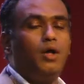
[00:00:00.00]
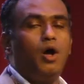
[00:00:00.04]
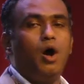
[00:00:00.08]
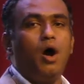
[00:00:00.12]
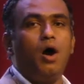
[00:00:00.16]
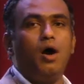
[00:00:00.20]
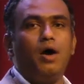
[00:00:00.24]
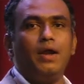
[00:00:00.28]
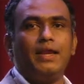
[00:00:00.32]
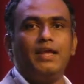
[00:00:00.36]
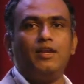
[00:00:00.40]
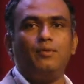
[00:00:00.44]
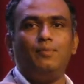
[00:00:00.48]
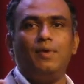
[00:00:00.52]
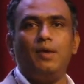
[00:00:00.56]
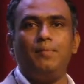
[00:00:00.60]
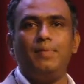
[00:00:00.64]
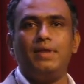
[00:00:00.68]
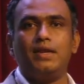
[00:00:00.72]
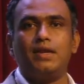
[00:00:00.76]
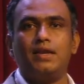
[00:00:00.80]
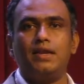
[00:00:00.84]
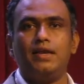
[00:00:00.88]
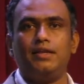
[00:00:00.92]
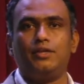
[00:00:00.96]
or it may be
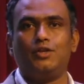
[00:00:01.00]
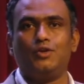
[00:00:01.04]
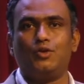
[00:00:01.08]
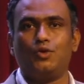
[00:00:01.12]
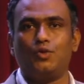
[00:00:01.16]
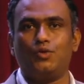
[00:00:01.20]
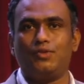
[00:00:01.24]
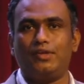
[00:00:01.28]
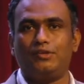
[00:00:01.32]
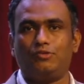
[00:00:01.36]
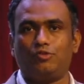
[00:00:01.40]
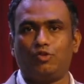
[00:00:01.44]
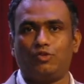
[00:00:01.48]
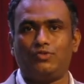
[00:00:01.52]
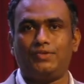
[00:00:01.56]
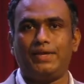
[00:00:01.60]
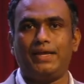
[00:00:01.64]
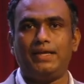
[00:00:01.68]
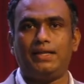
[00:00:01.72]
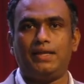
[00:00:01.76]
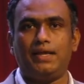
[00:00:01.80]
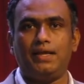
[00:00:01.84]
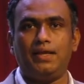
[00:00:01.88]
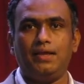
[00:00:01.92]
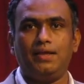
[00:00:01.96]
related to the
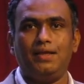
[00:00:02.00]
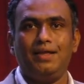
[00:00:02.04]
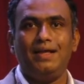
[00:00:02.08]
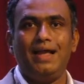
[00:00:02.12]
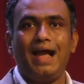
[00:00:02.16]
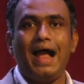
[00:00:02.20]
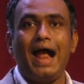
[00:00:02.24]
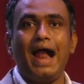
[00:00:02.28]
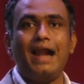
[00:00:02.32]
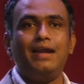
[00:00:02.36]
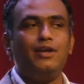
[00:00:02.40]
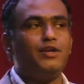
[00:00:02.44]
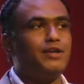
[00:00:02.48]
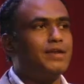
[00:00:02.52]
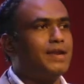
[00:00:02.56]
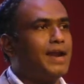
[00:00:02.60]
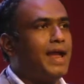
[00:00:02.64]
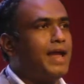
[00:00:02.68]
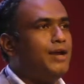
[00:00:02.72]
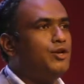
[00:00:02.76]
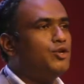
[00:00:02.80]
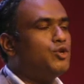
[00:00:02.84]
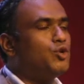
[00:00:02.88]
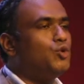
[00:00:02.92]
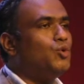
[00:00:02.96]
society and
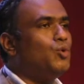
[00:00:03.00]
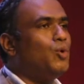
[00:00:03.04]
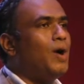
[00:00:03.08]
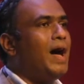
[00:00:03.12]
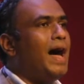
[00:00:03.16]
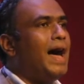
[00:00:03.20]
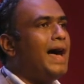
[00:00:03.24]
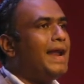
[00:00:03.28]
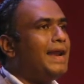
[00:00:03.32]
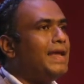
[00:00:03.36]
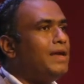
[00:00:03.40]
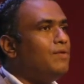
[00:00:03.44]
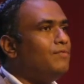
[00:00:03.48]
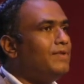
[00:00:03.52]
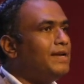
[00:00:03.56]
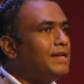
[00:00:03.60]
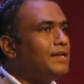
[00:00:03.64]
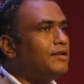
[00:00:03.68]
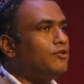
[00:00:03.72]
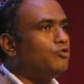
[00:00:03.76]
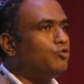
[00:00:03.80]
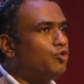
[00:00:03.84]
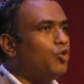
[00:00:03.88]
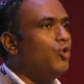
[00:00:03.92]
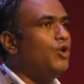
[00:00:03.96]
try to arrive at
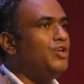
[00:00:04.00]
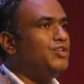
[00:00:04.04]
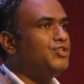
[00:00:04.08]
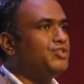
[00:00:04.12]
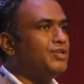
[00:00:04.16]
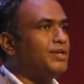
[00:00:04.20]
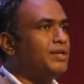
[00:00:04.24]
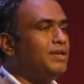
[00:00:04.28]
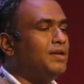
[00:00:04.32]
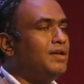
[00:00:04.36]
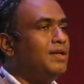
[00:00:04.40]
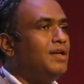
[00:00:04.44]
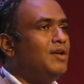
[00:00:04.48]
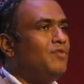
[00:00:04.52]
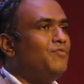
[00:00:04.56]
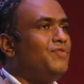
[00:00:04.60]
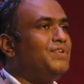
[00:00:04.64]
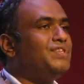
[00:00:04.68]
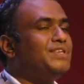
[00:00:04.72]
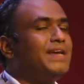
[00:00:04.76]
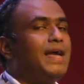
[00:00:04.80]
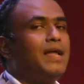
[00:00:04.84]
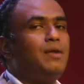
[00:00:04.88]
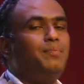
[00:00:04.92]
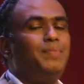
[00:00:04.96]
a solution
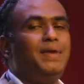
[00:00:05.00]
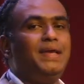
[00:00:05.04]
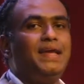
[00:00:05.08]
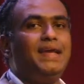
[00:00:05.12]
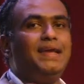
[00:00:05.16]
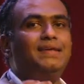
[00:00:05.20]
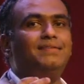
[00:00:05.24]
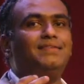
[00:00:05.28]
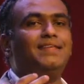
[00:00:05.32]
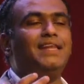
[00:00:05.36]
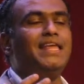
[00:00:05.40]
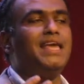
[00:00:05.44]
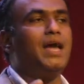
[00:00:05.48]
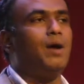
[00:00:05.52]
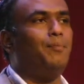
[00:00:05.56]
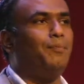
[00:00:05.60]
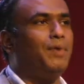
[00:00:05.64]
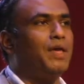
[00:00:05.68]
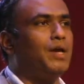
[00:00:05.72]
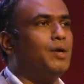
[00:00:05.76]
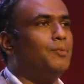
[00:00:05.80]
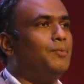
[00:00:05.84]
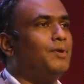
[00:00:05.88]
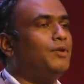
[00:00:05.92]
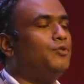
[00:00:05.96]
which can be easily
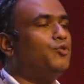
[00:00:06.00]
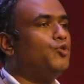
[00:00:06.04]
applicable,